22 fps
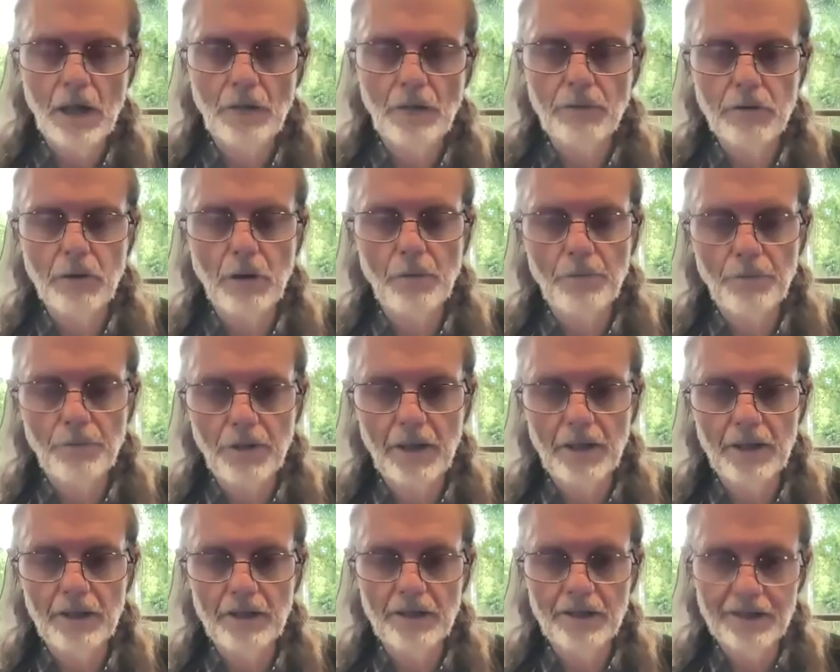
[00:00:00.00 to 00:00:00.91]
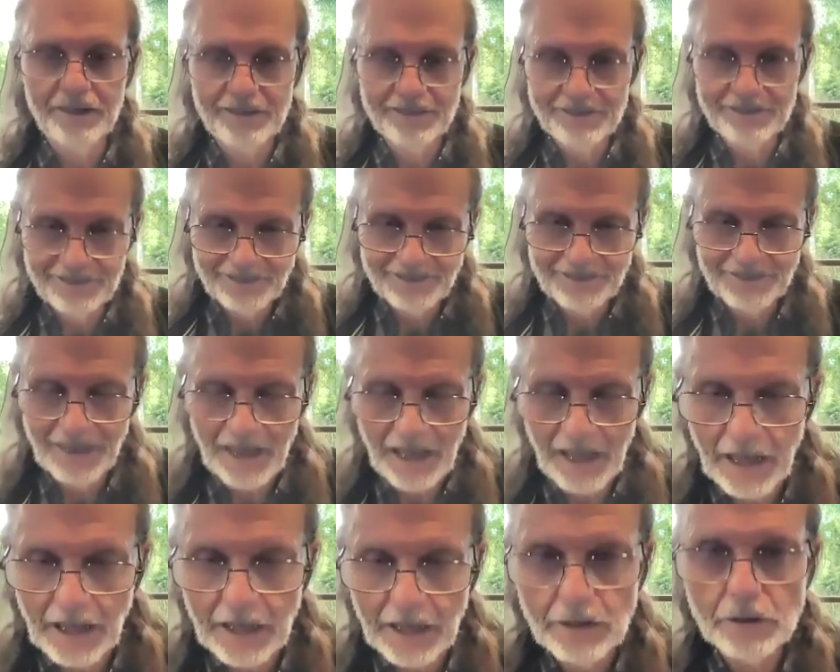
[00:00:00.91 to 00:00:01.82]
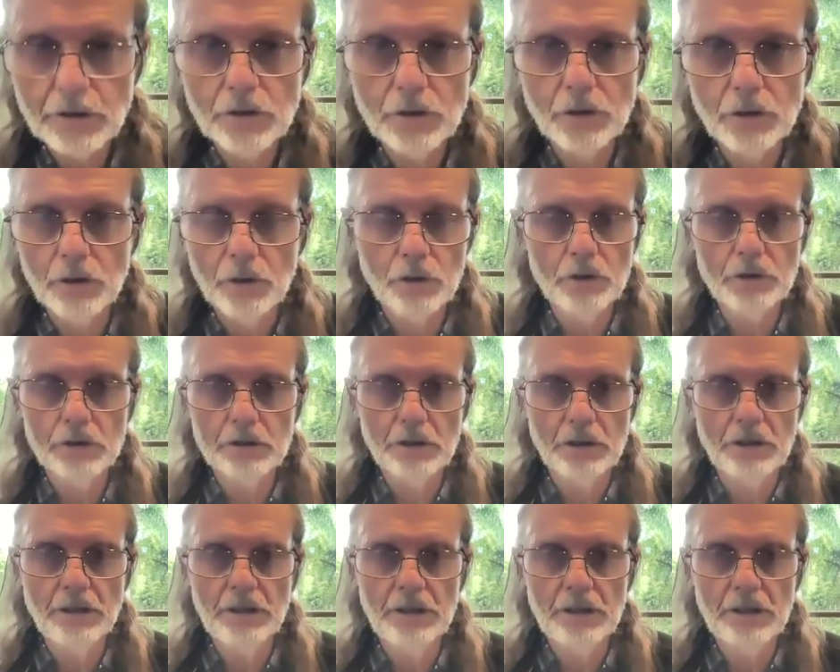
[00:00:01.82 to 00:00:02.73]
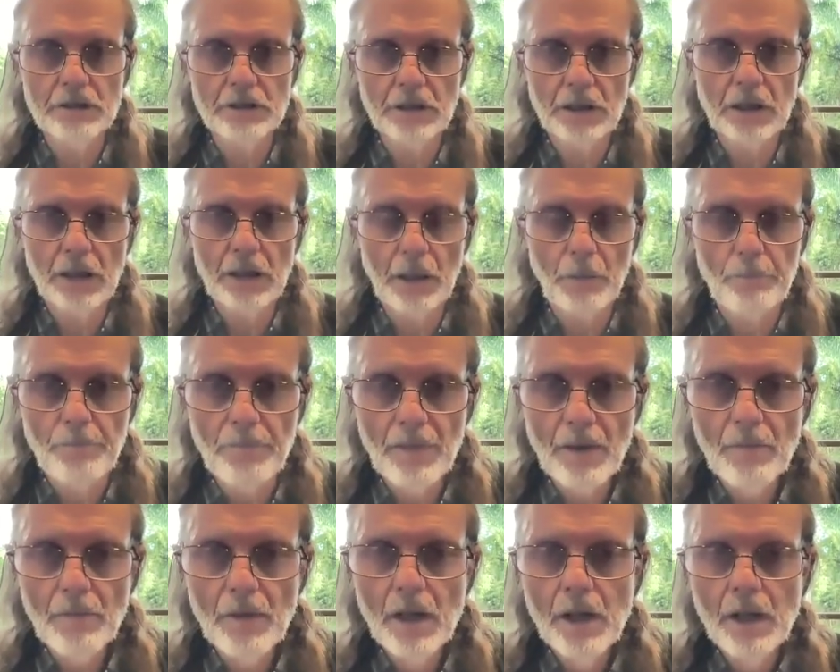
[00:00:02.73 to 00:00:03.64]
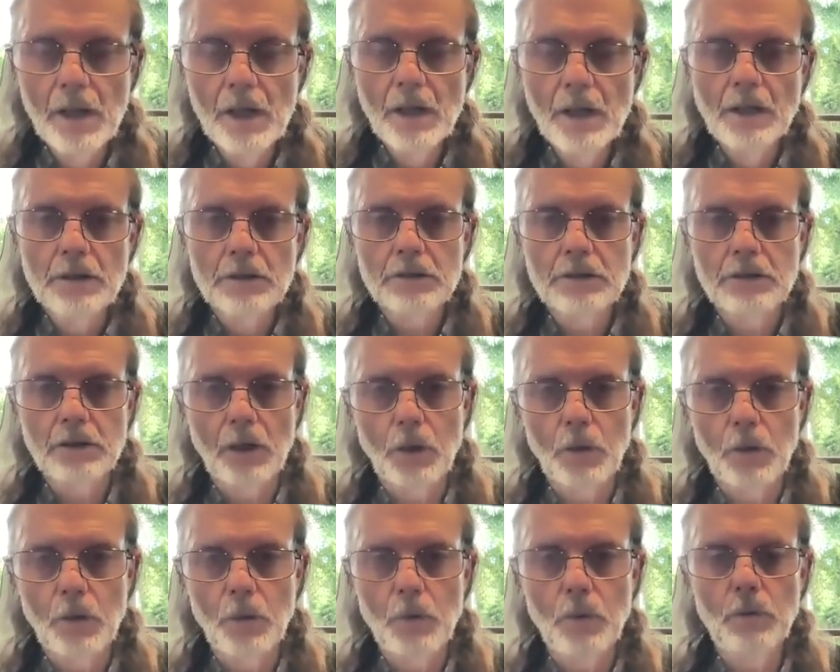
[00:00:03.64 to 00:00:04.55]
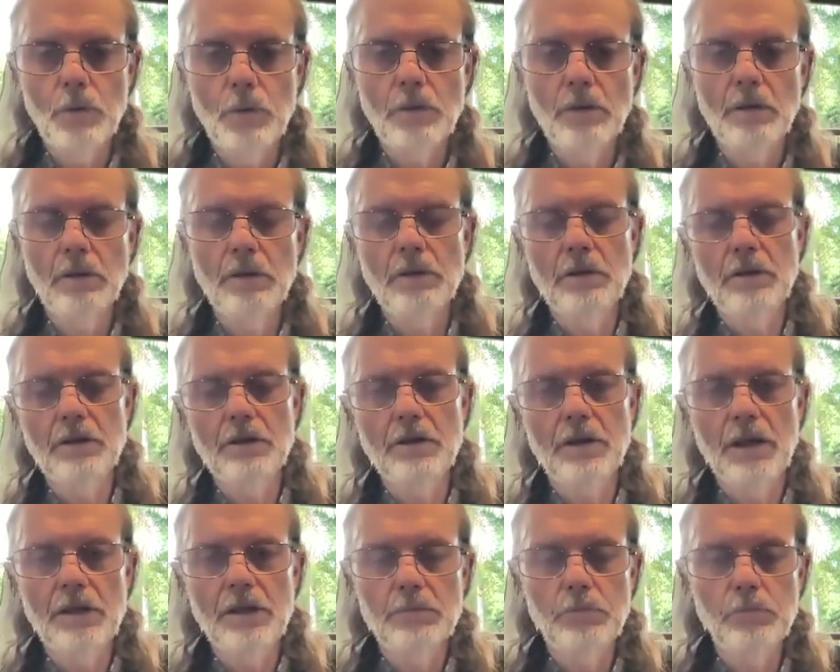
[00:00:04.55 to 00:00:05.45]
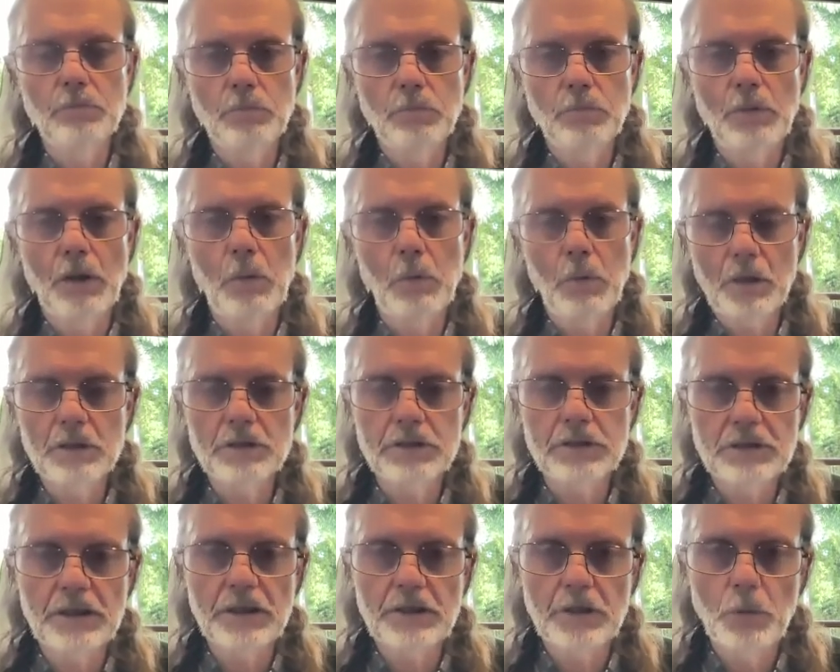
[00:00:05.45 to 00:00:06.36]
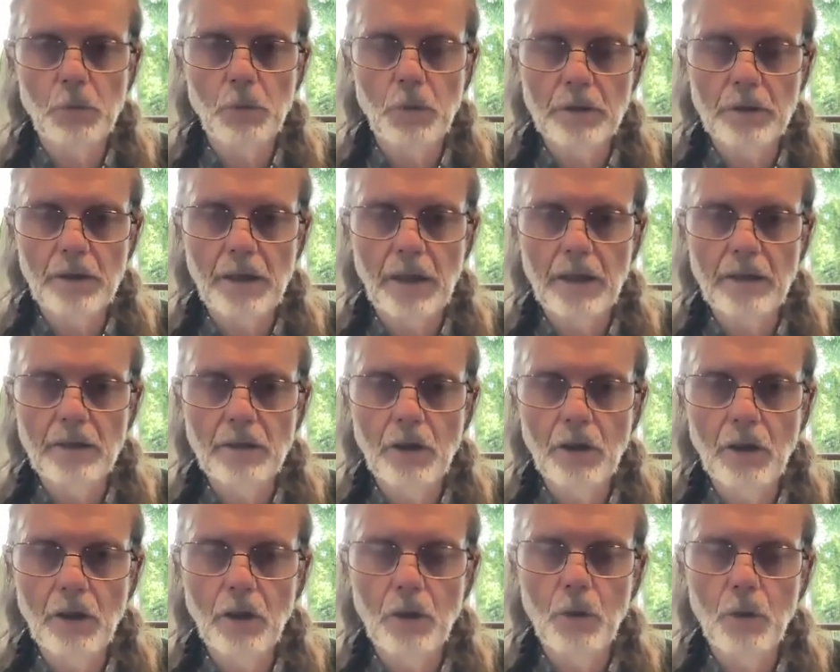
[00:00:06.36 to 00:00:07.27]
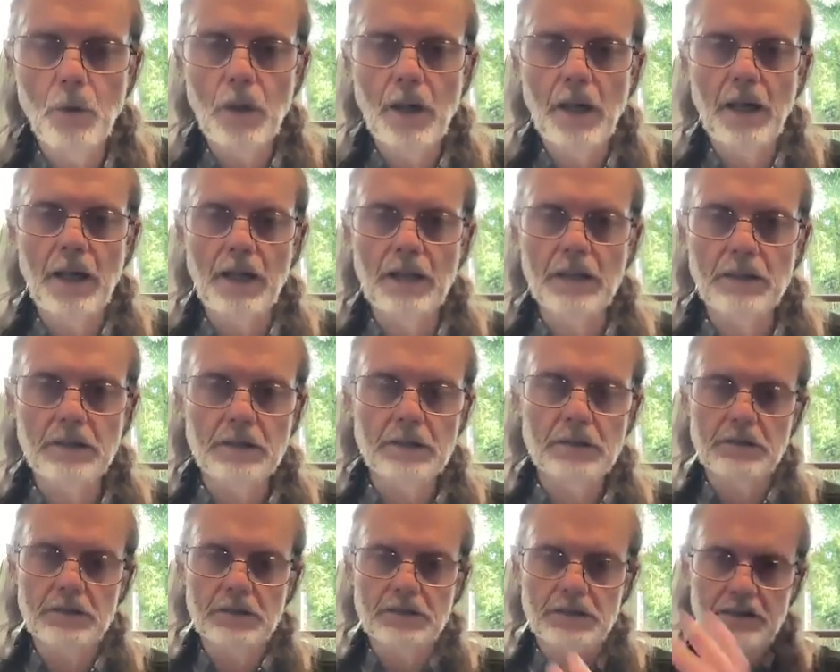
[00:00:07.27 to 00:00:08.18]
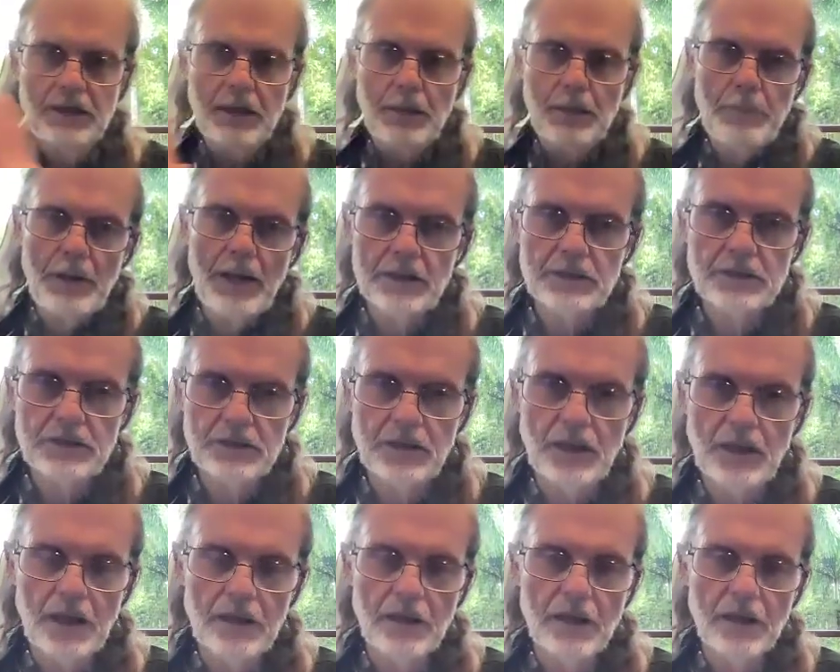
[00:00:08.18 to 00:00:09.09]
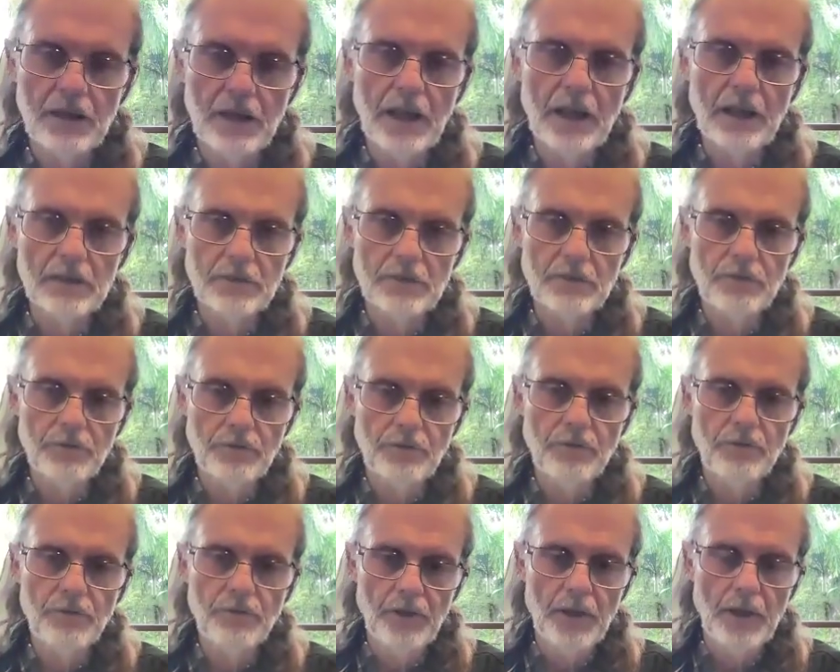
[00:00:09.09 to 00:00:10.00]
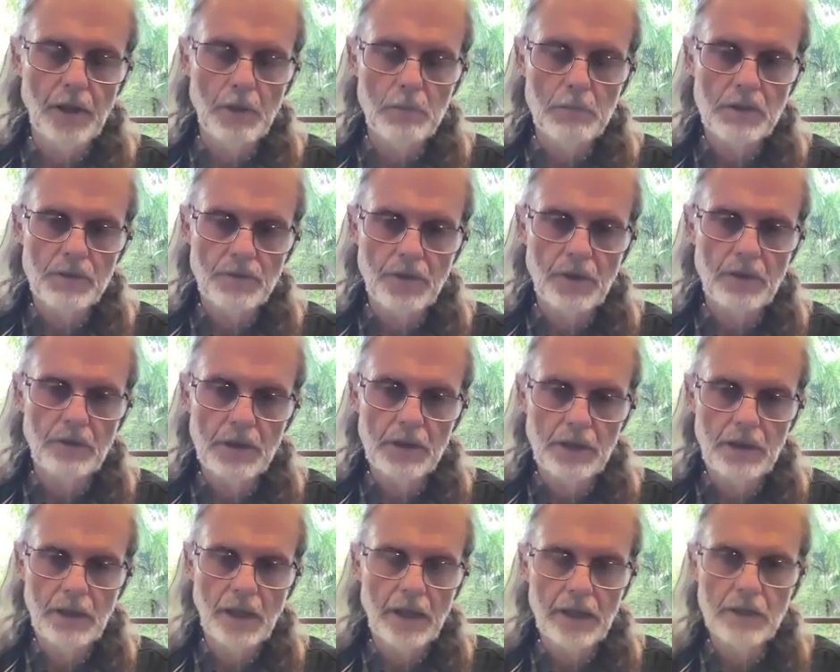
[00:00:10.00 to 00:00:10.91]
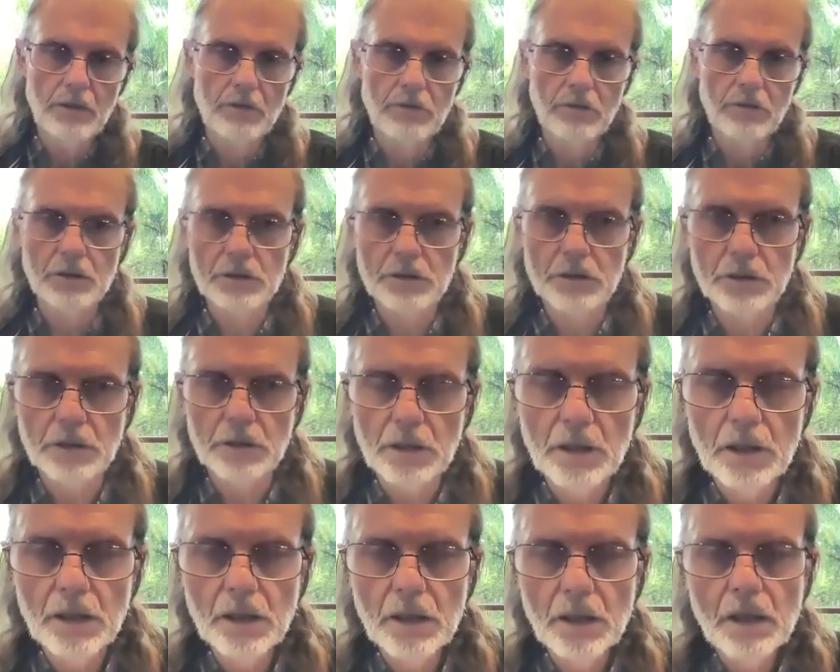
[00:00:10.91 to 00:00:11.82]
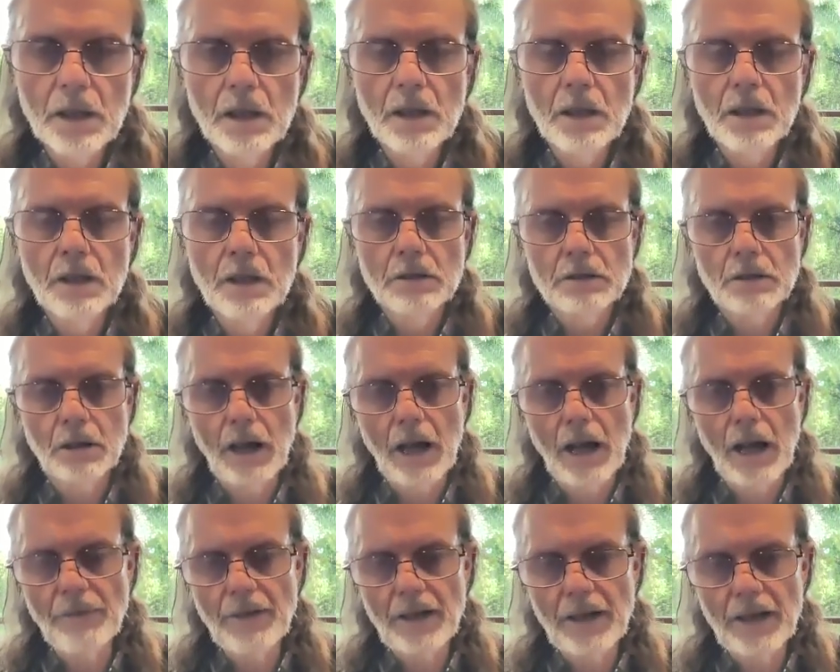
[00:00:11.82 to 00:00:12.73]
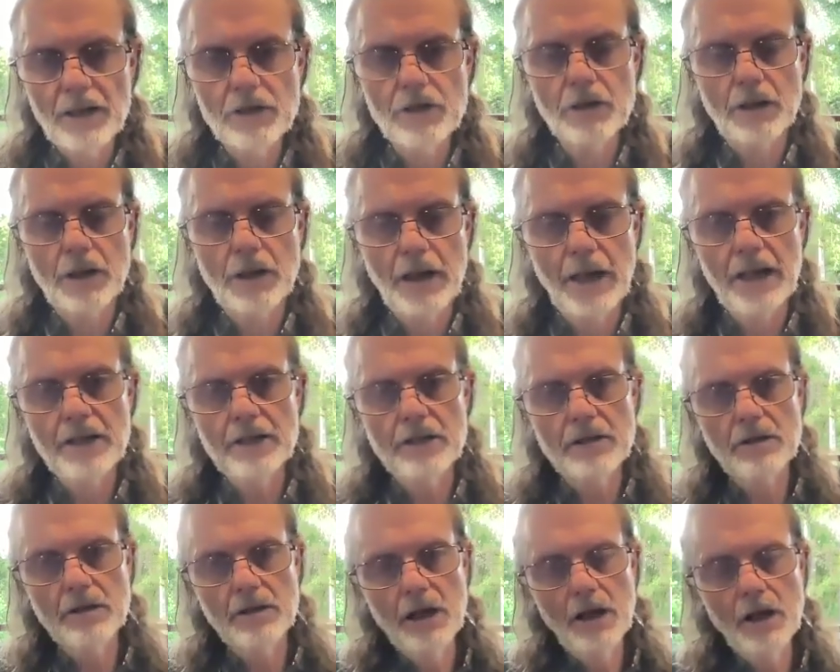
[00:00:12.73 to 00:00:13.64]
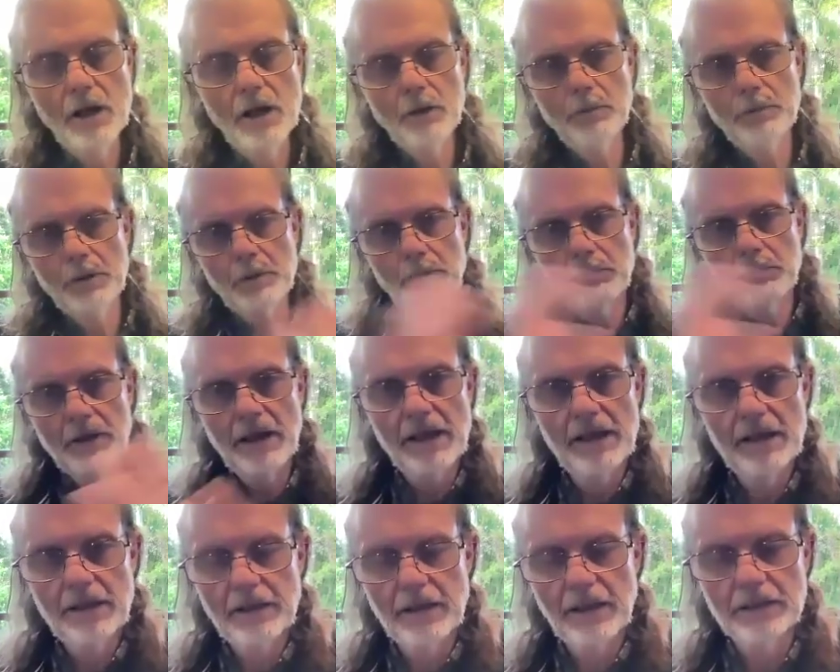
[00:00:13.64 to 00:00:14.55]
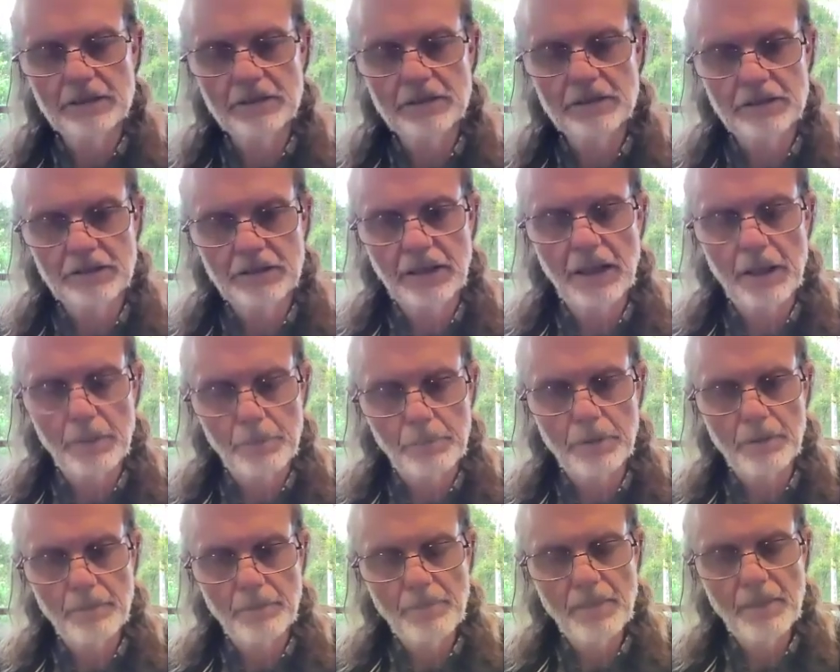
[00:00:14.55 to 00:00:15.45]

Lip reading: have crop failure and you lose your year's income. So they want to stick to what they know, and the step outside of that for them is very dangerous. So having education to help them take that step,